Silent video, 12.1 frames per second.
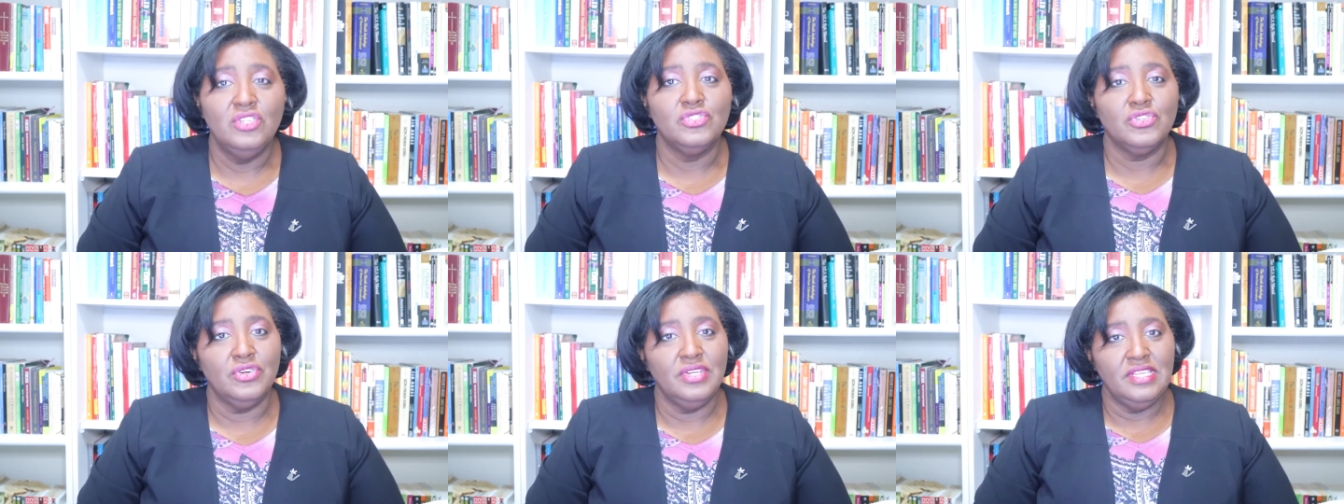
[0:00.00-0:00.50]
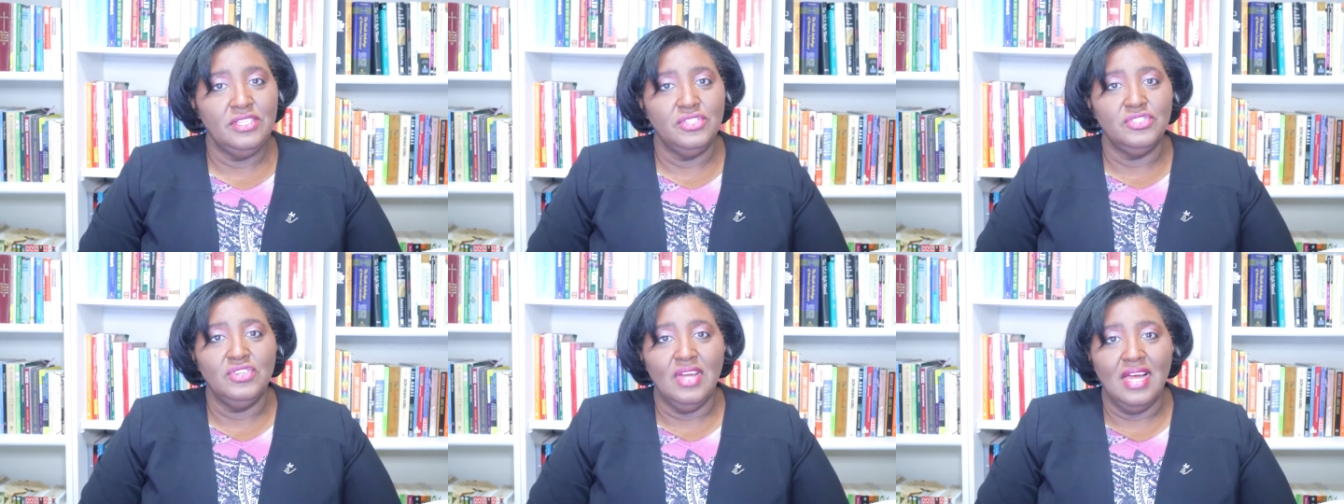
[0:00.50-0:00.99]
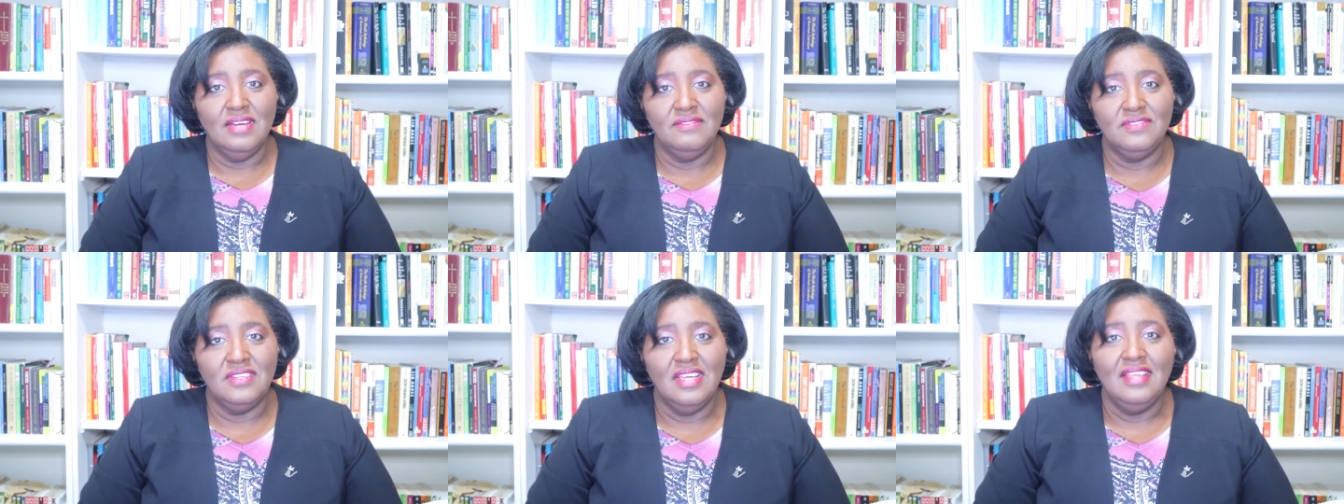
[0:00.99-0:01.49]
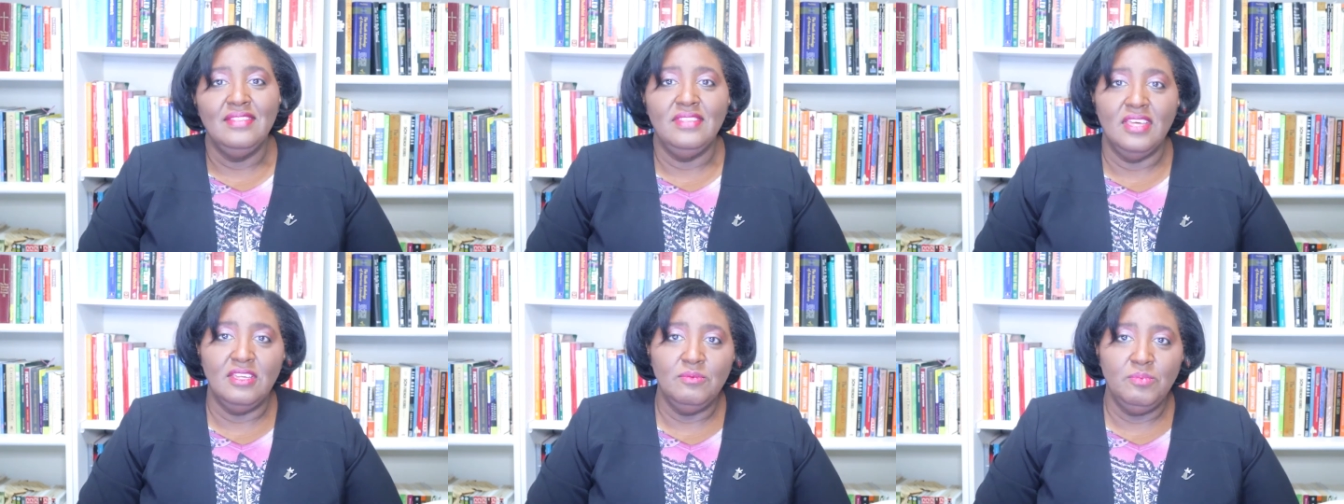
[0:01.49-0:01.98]
Turn in your draft,
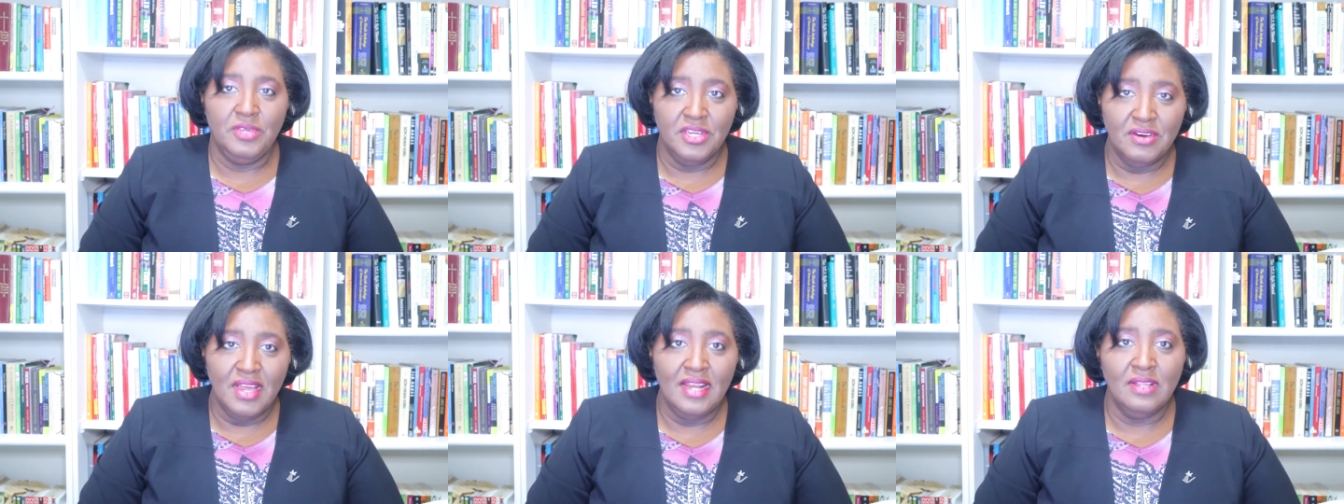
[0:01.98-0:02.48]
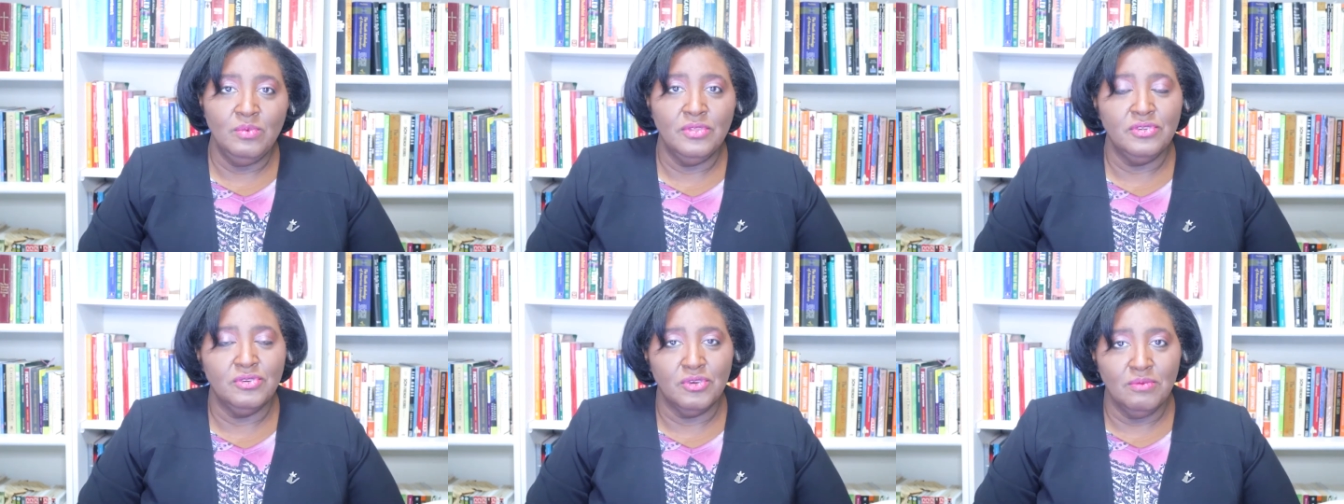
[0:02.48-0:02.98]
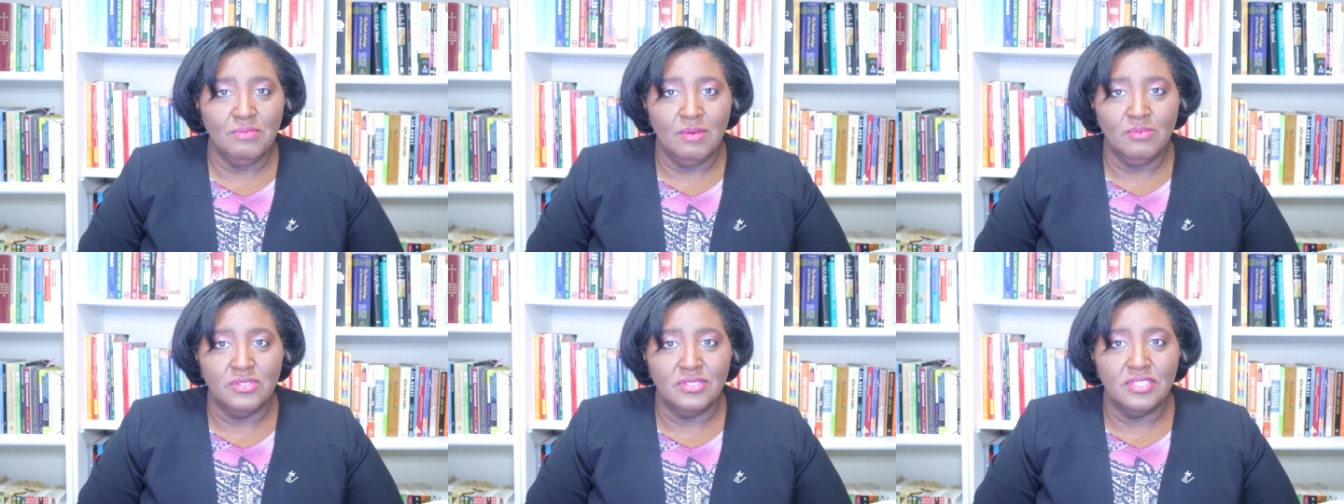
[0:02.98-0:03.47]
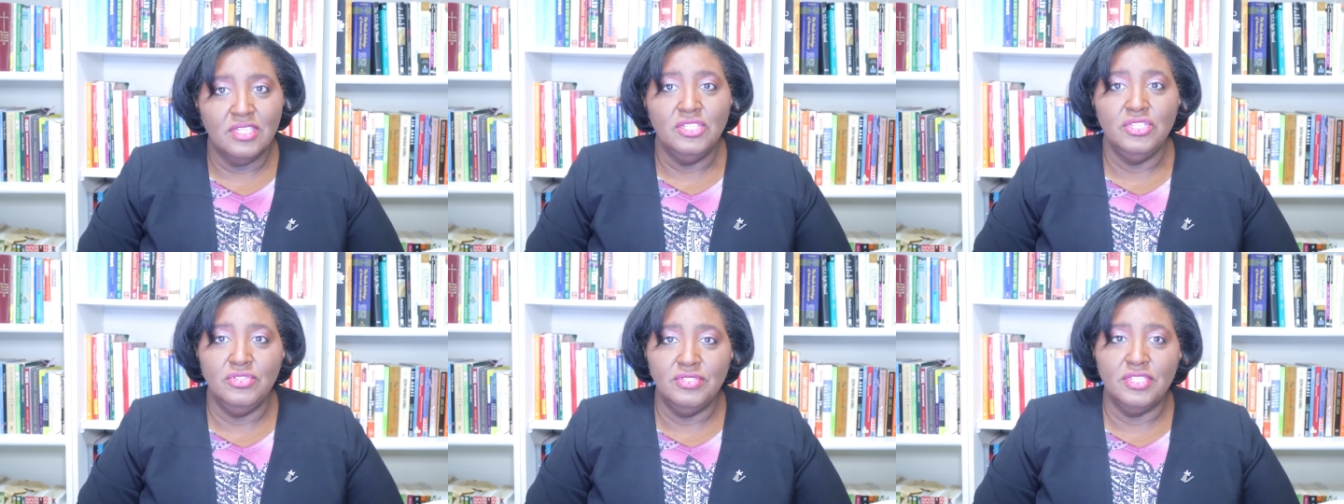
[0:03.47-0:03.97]
then peer edit with your group members
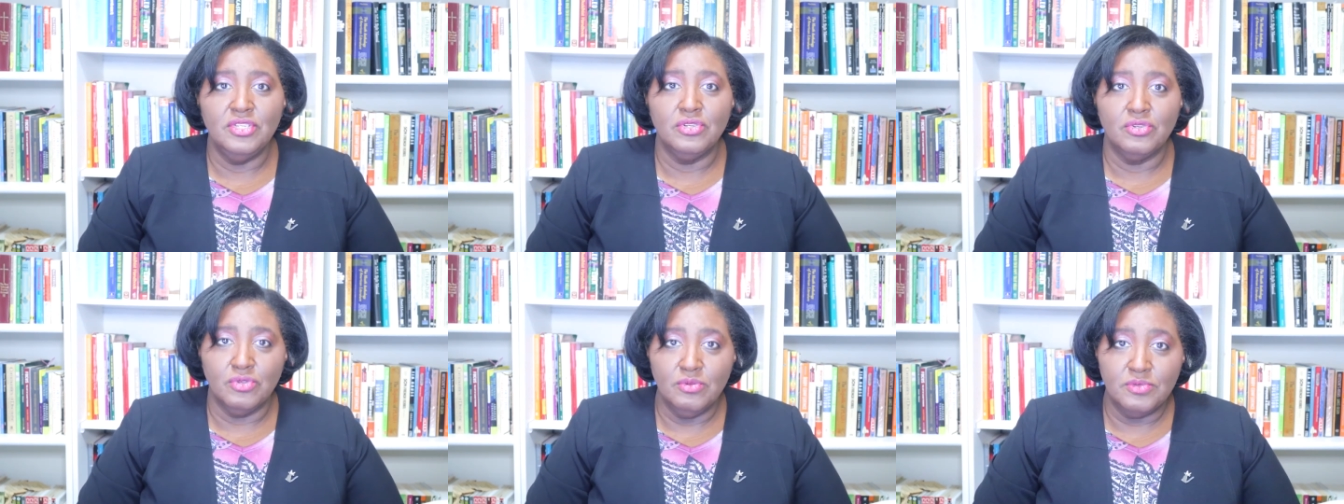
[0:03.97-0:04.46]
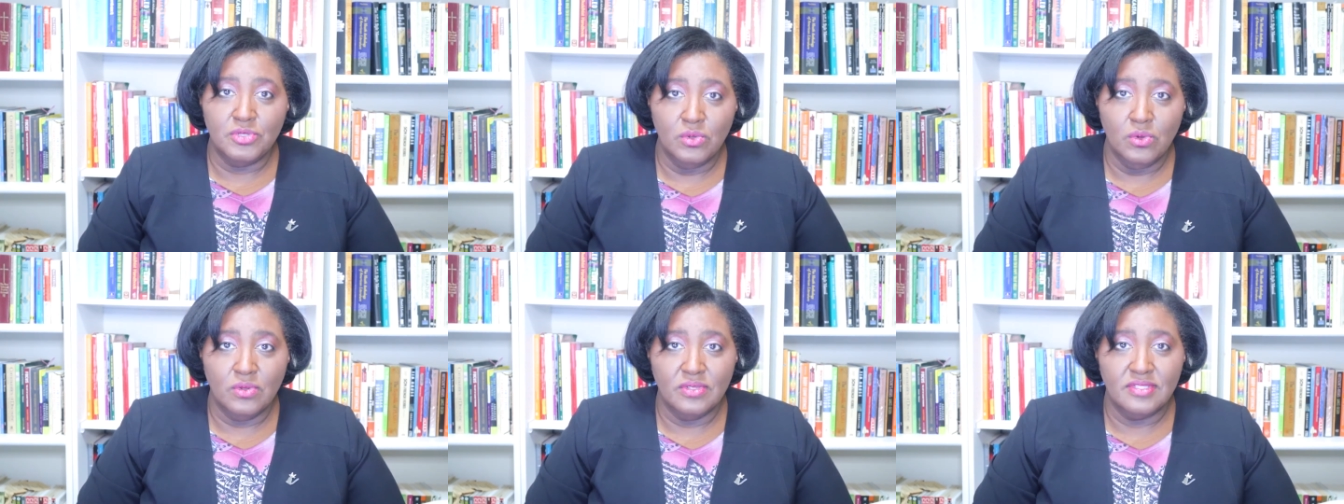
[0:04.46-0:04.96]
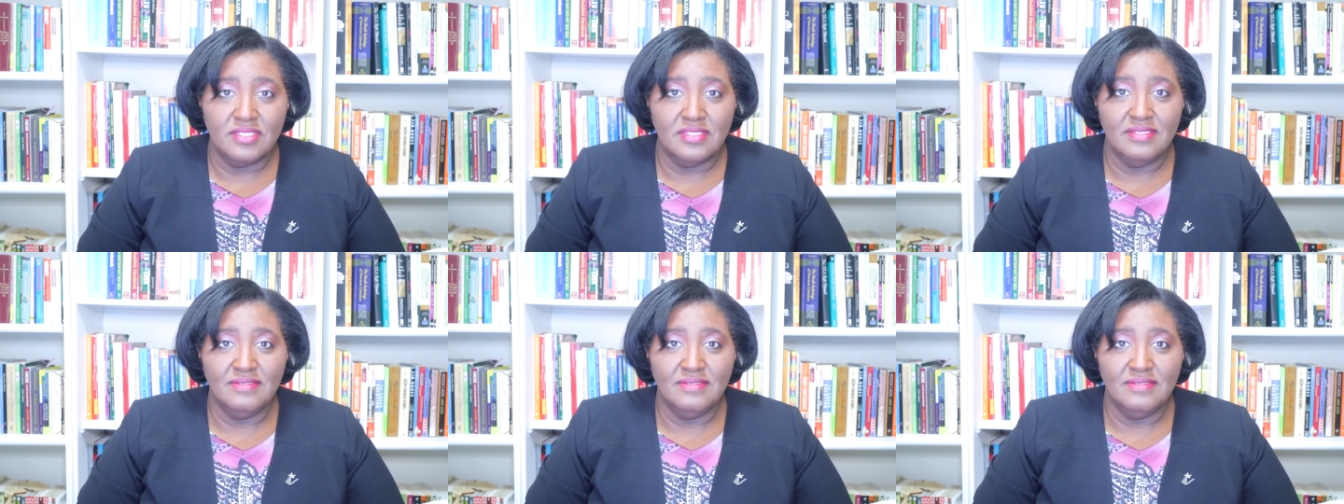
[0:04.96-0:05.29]
using your group tools.